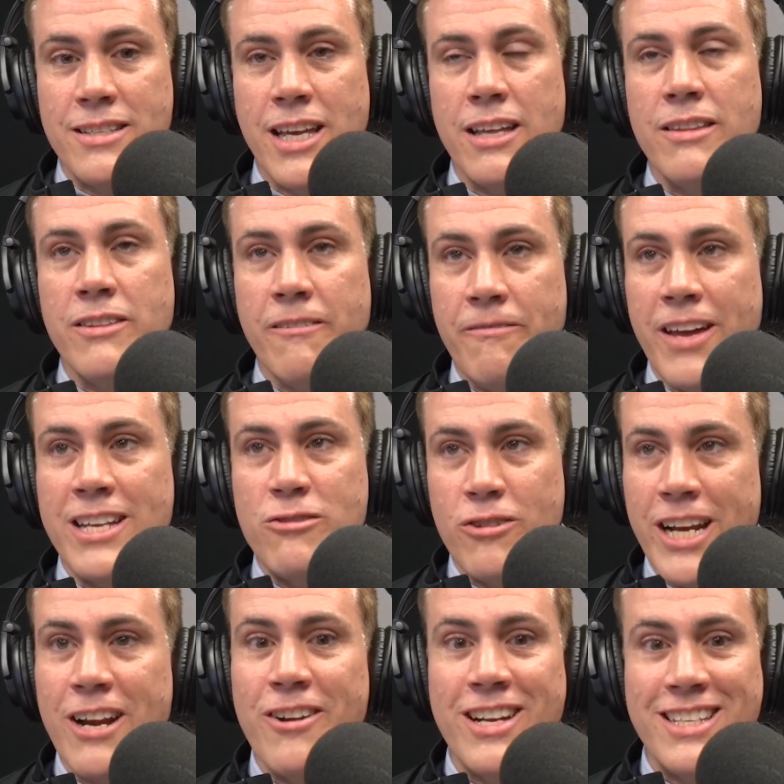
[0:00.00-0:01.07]
they, the
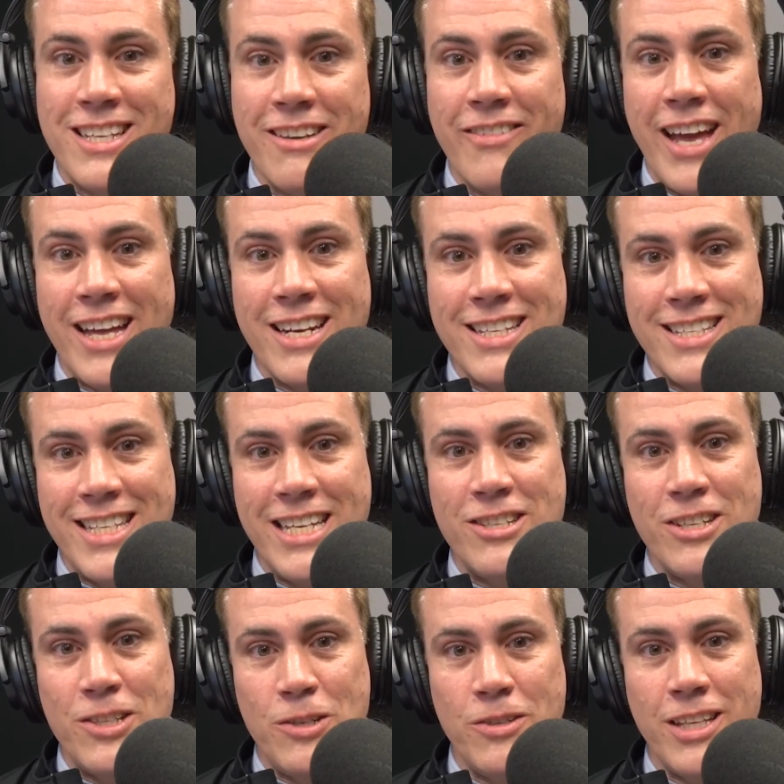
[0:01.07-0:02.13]
veterinarians give
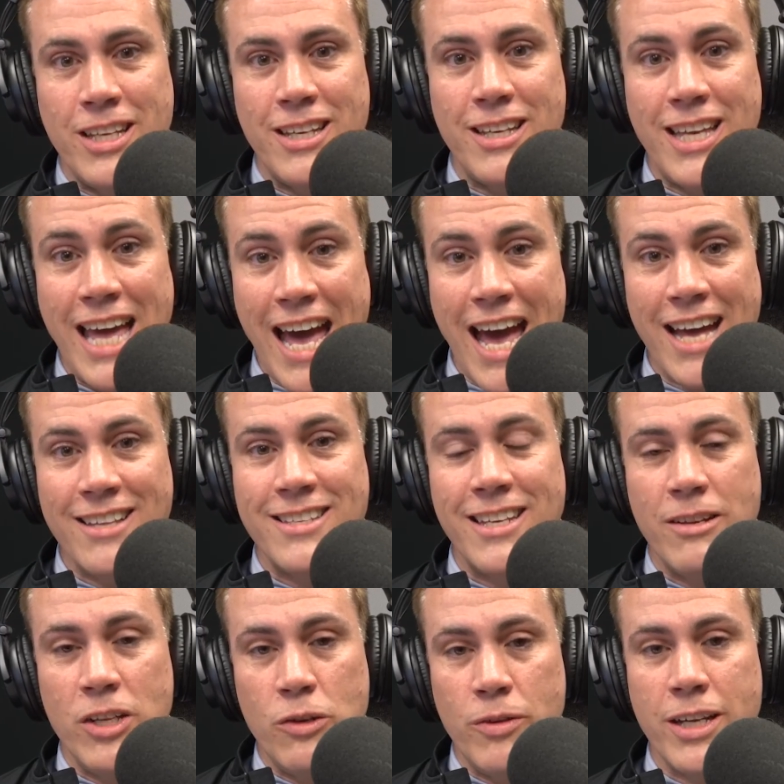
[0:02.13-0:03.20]
anesthesia to the cats,
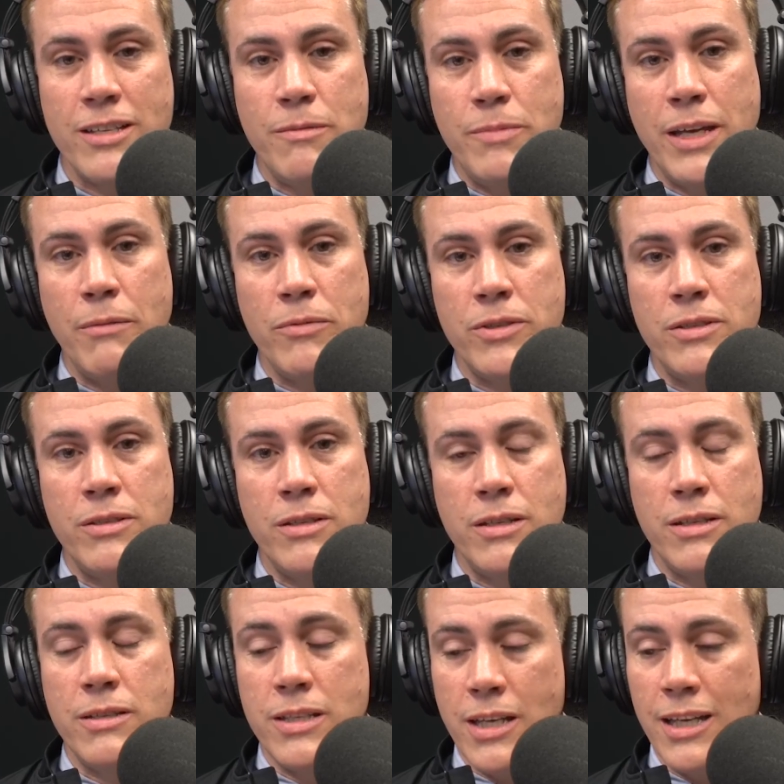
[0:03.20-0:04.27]
and you get to be able
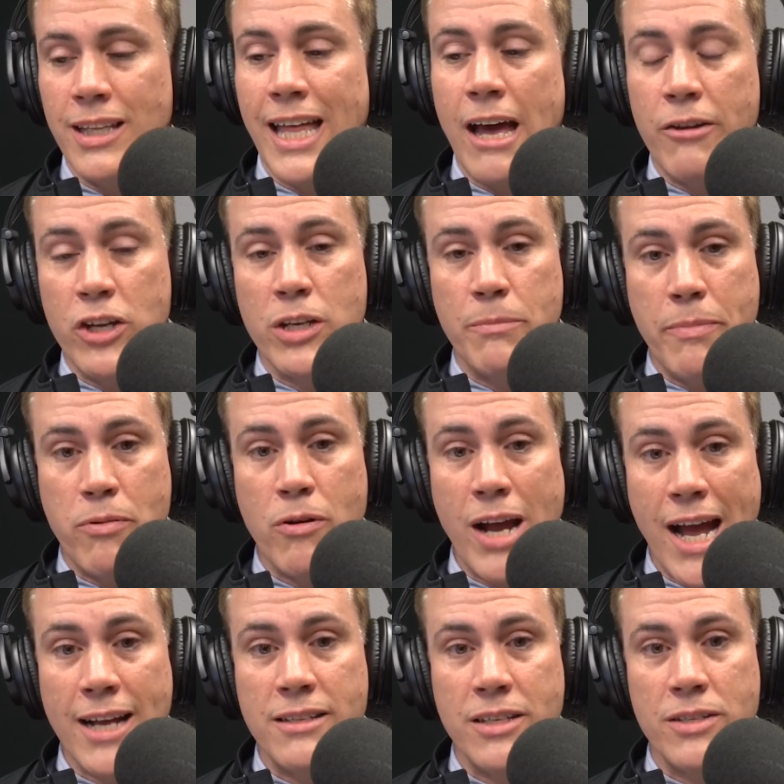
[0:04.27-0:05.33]
to allow you to
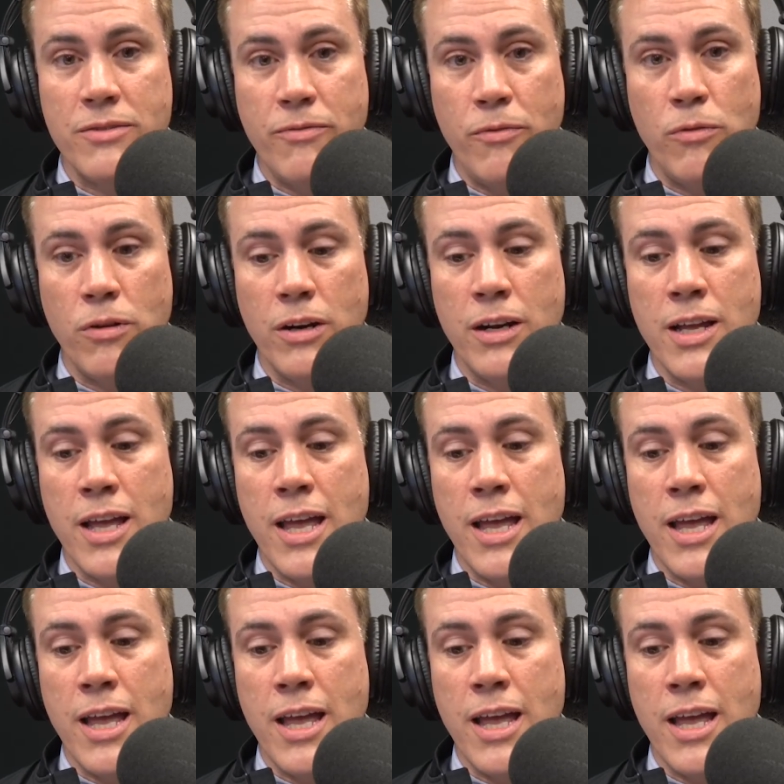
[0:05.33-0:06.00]
practice for